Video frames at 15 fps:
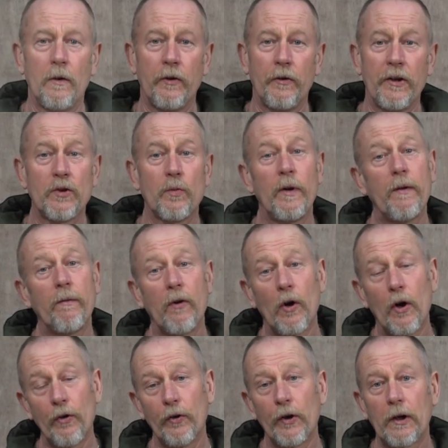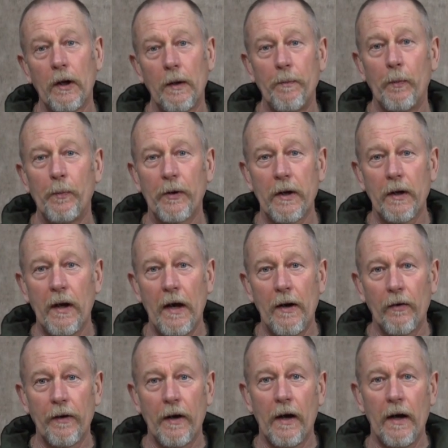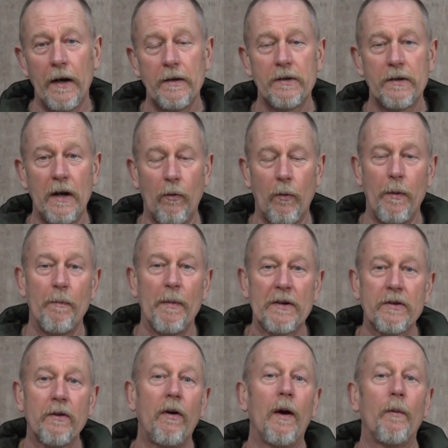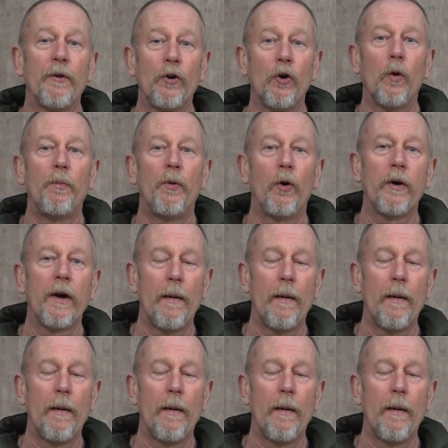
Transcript: Because this week we've got another clip up at Kinnaird on the Hinds. Now we've been messing around with the GoPro